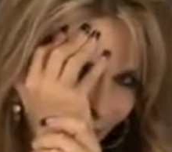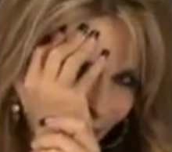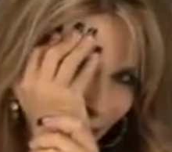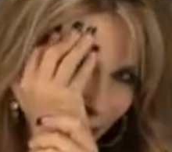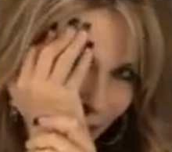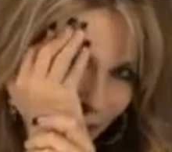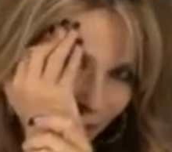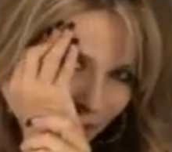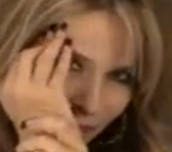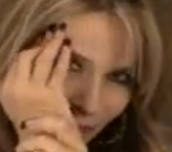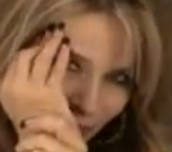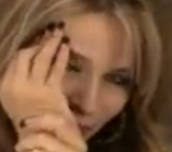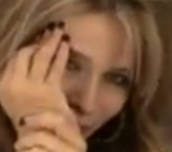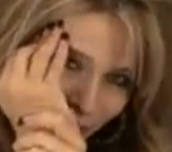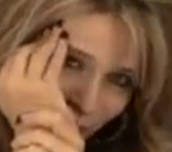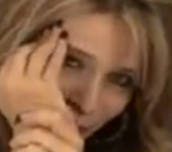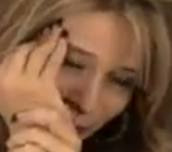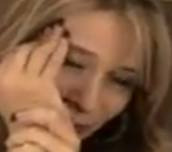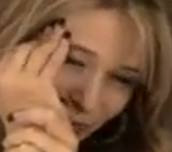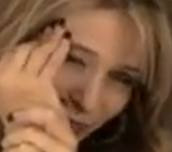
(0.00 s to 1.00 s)
hide a
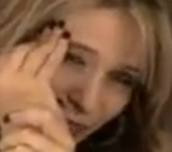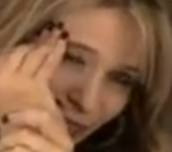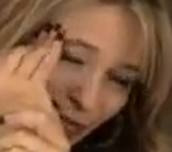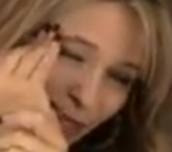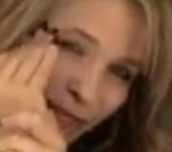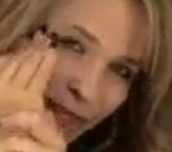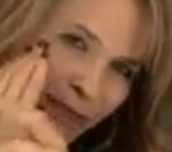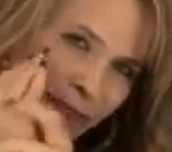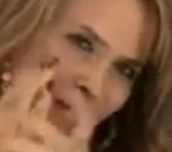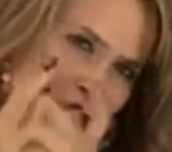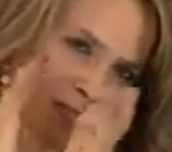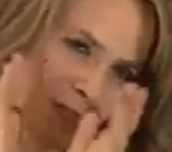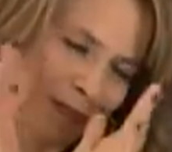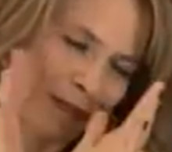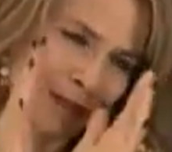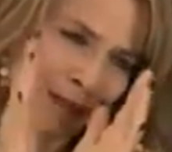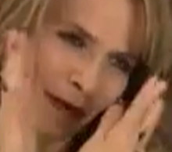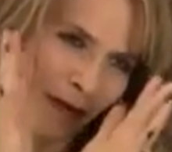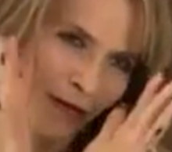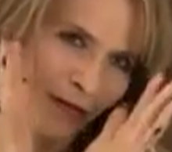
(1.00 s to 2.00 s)
little bit from some
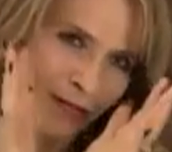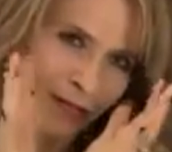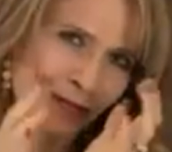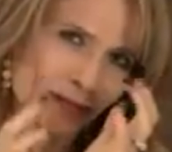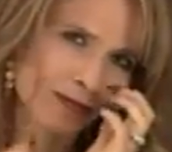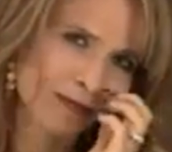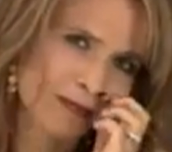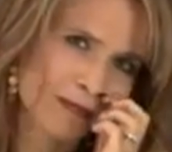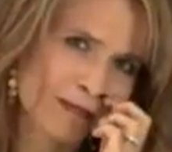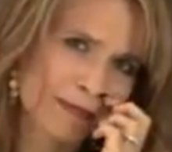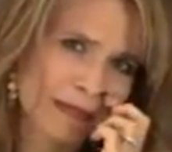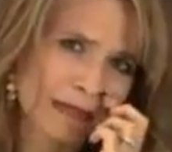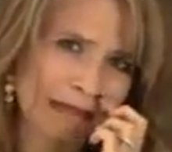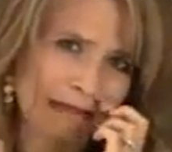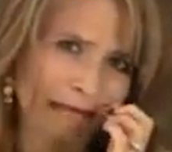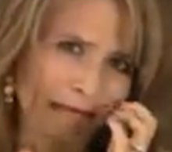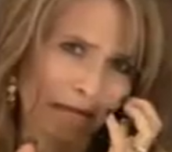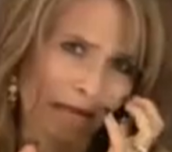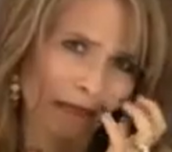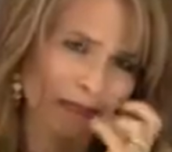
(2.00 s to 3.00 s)
of the parts that are a little bit
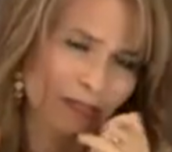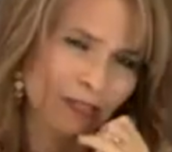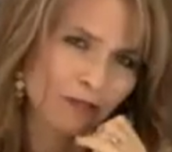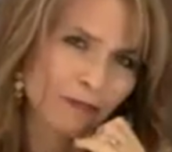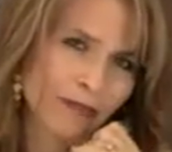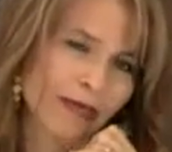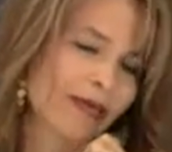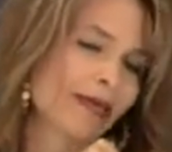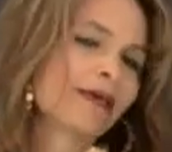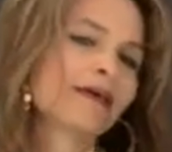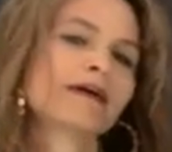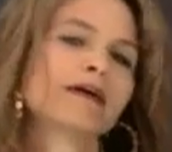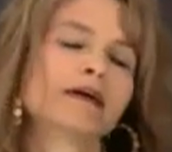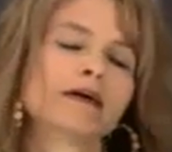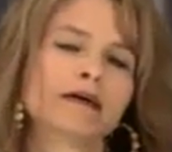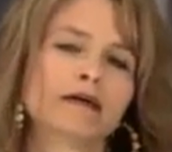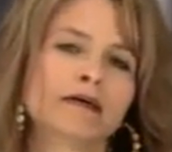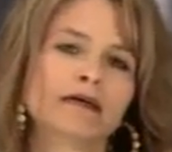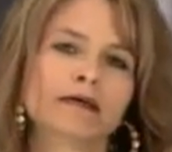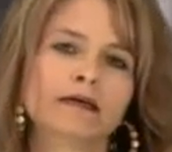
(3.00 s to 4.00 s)
eh, to me.
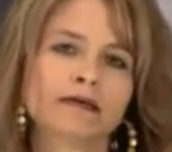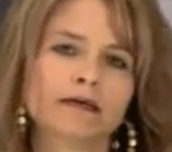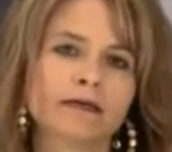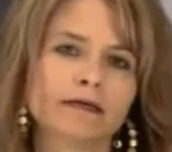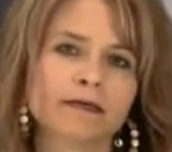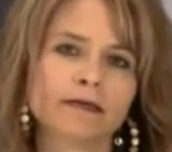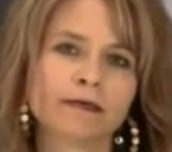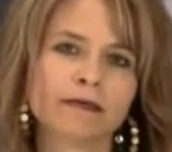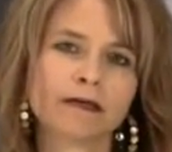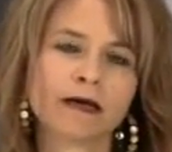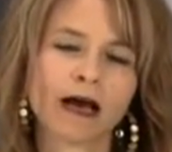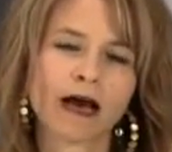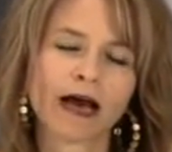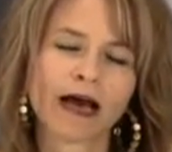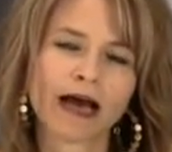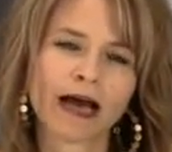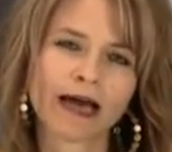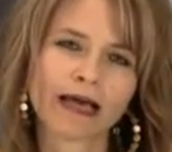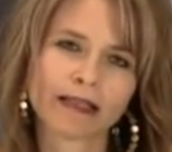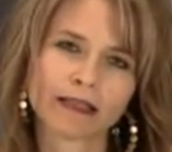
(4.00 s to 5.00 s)

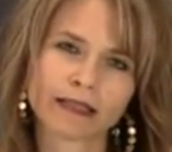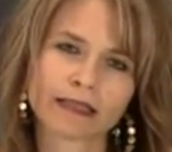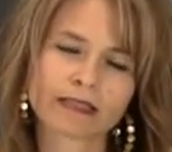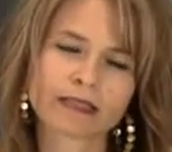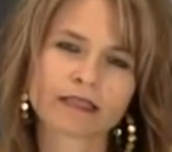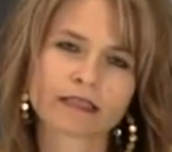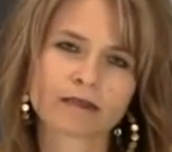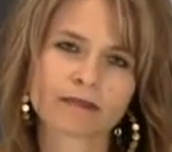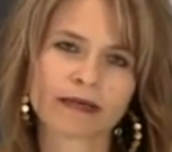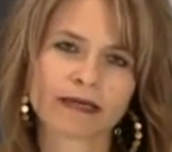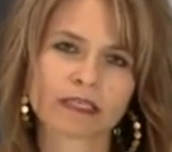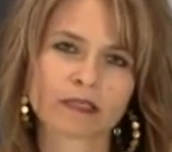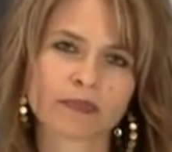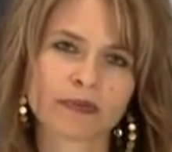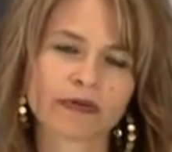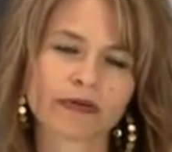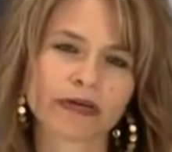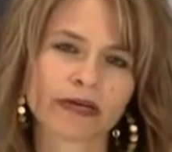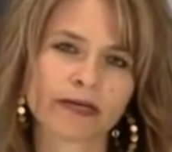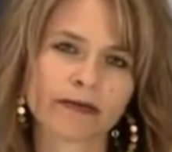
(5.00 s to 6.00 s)
I, I listen to my
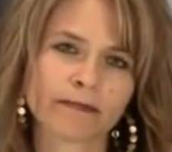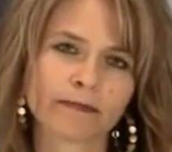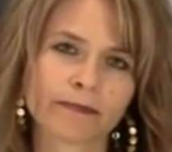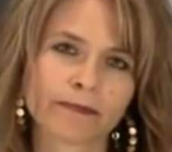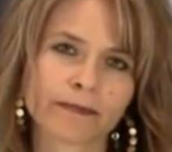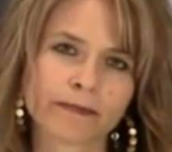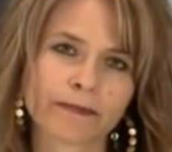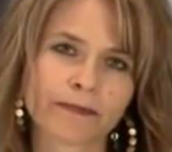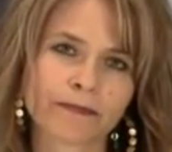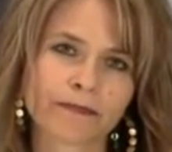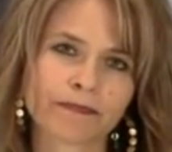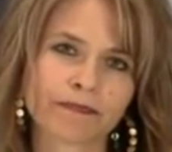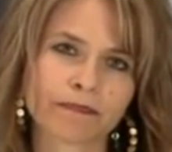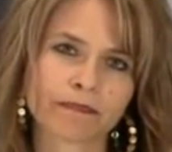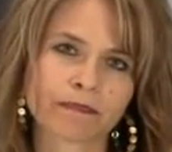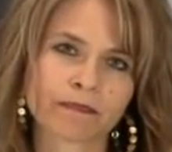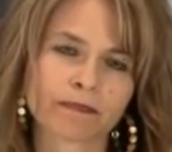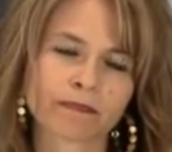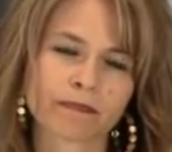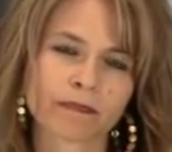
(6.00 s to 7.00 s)
spirit.
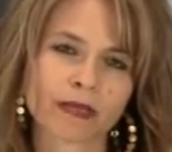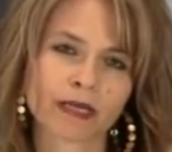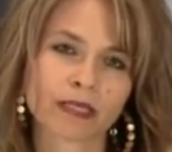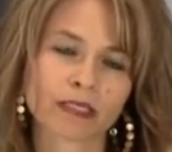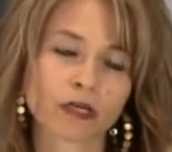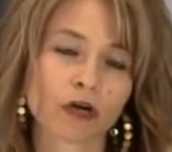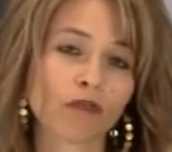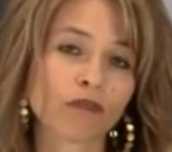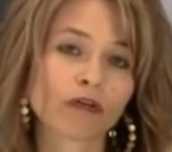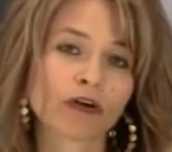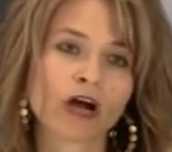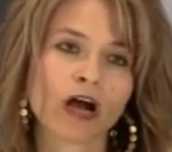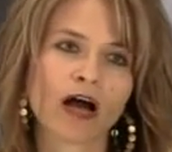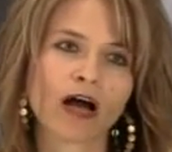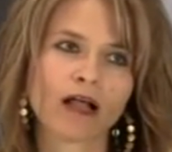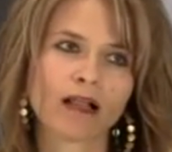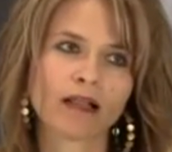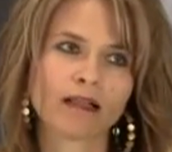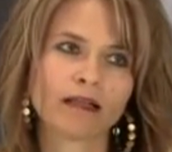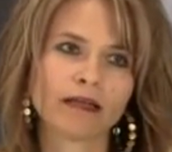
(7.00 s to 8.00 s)
Because
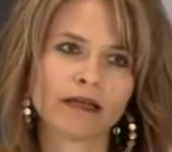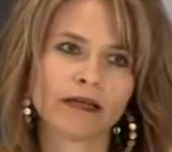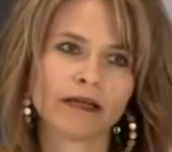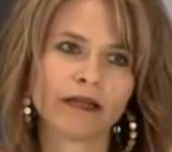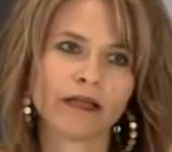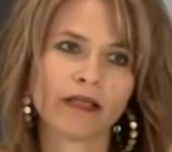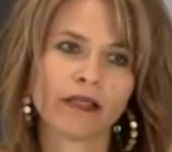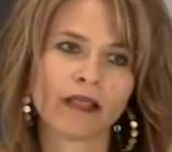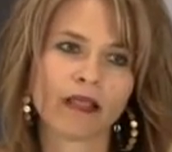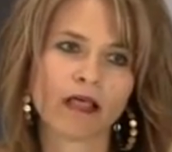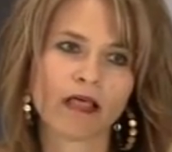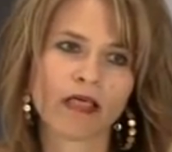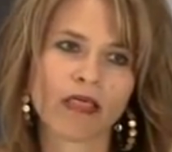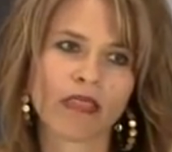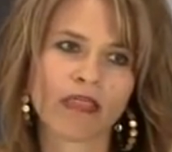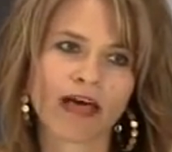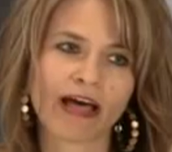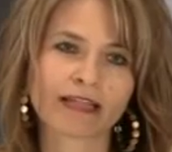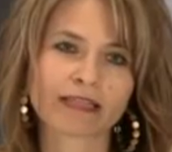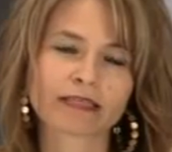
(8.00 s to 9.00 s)
overall,
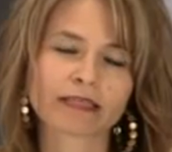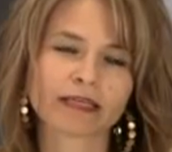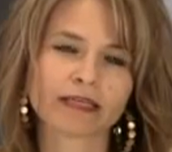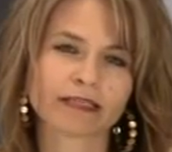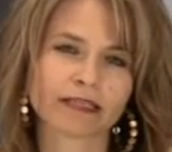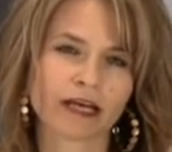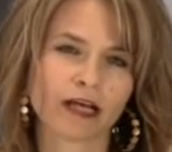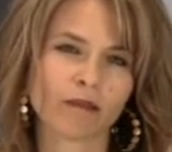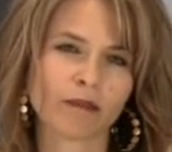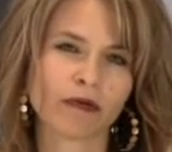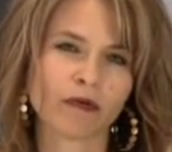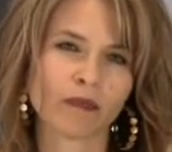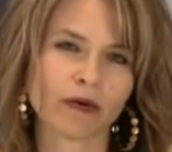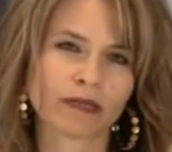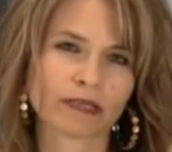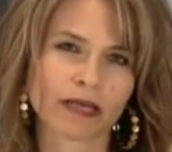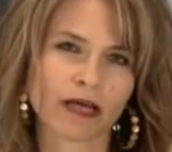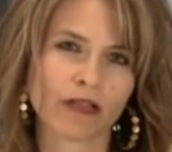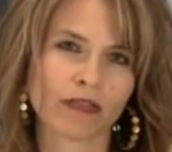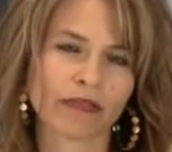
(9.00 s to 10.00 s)
that's going to tell me
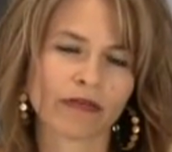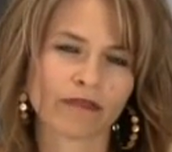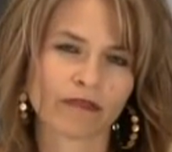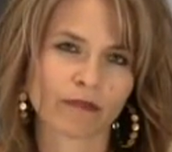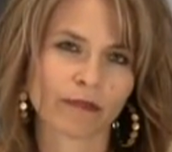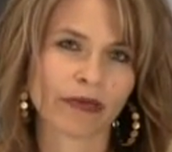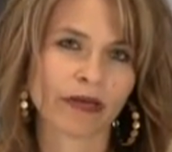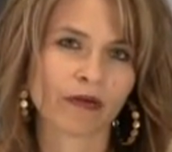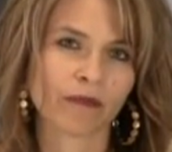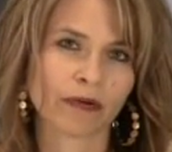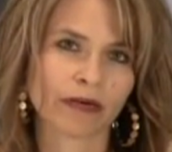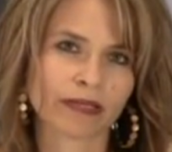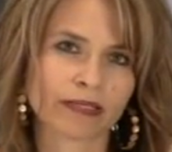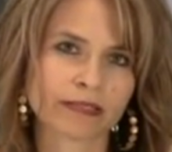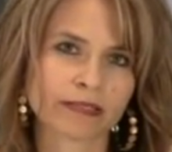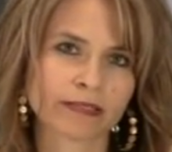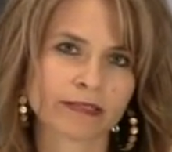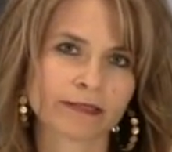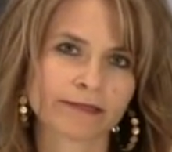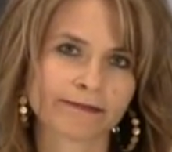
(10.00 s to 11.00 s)
what's healthy for me and what
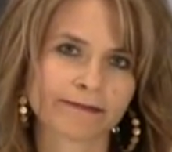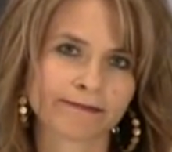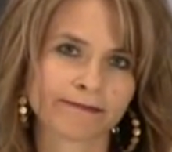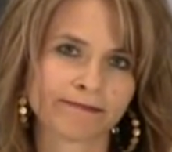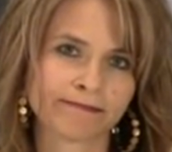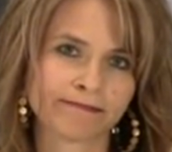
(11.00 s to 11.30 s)
isn't.